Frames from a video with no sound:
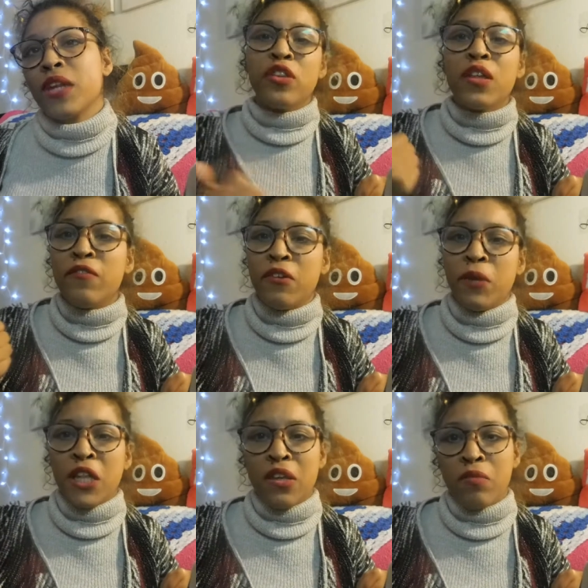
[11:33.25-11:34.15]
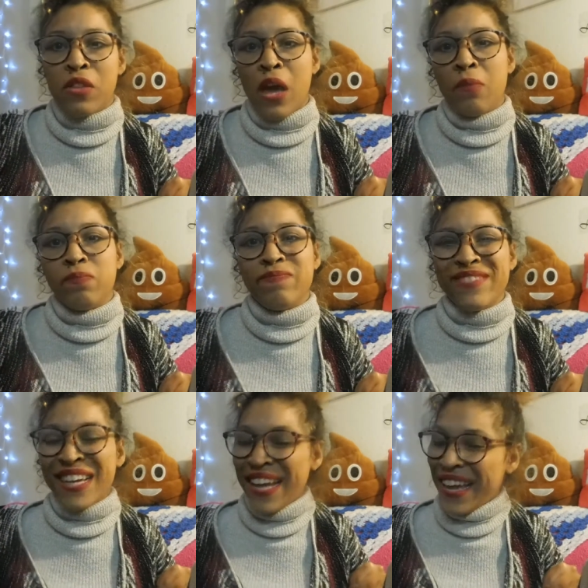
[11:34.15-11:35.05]
Just give it a big thumbs up.
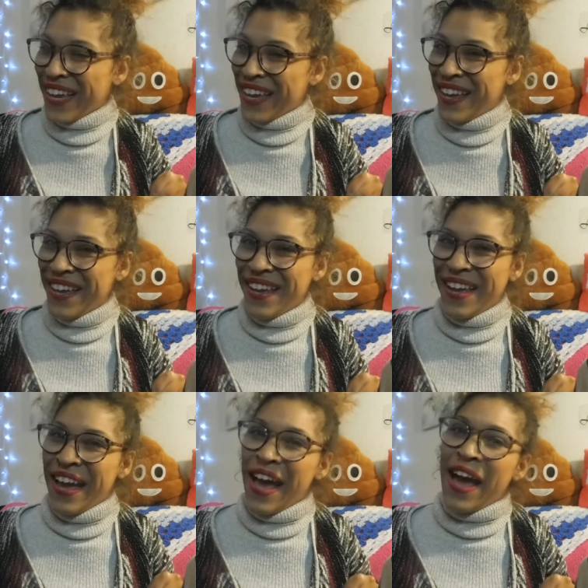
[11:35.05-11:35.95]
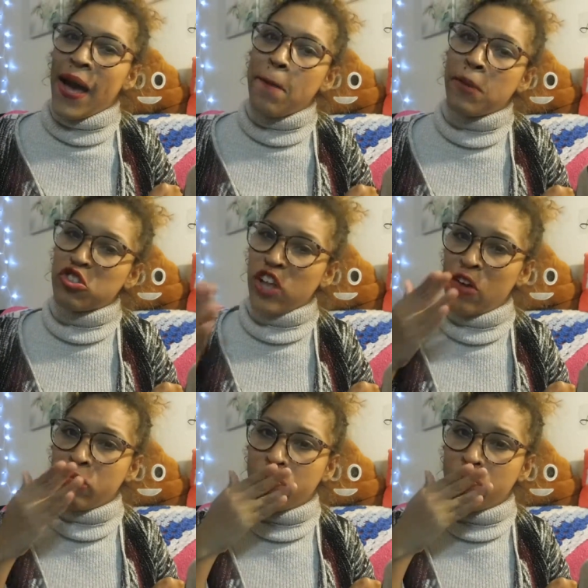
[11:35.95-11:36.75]
Okay? Much love.